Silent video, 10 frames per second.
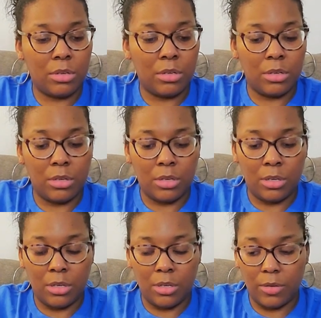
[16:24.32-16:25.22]

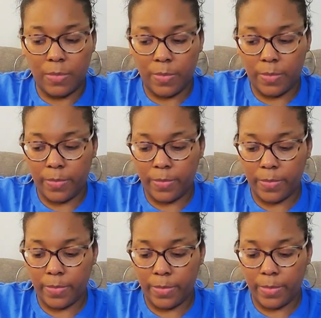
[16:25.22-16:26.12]

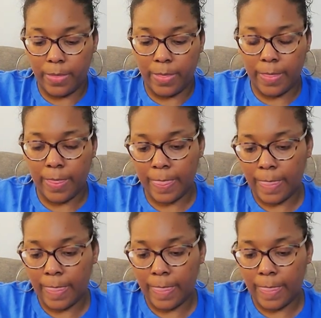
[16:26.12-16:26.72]
(silence)